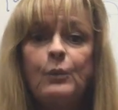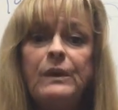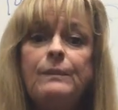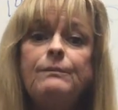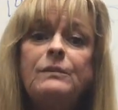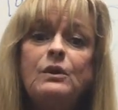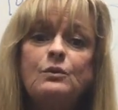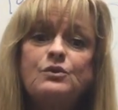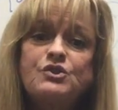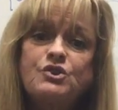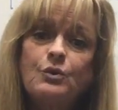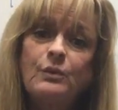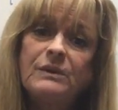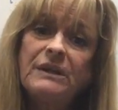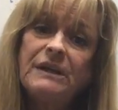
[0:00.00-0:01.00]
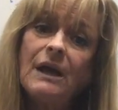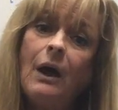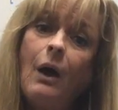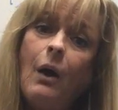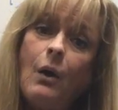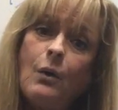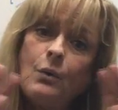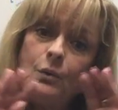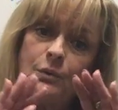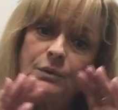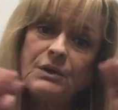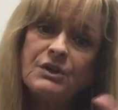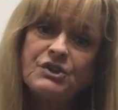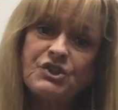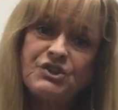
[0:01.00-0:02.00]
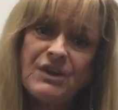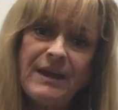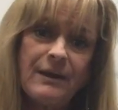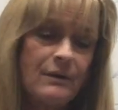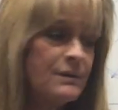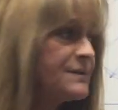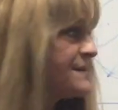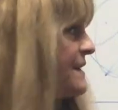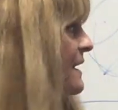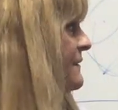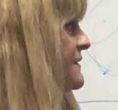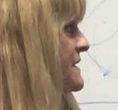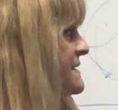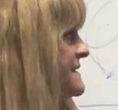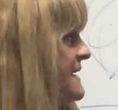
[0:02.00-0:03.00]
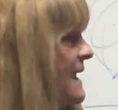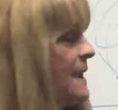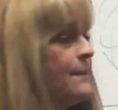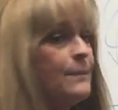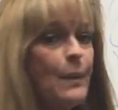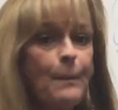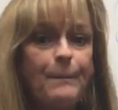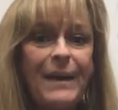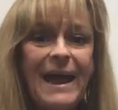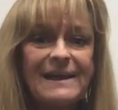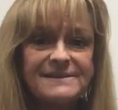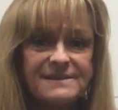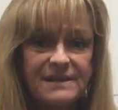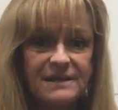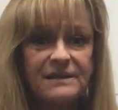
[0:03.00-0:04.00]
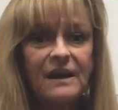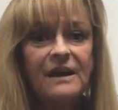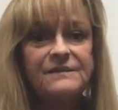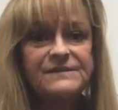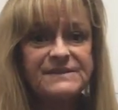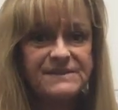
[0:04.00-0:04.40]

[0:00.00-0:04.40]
We mutually own shares of the same basket of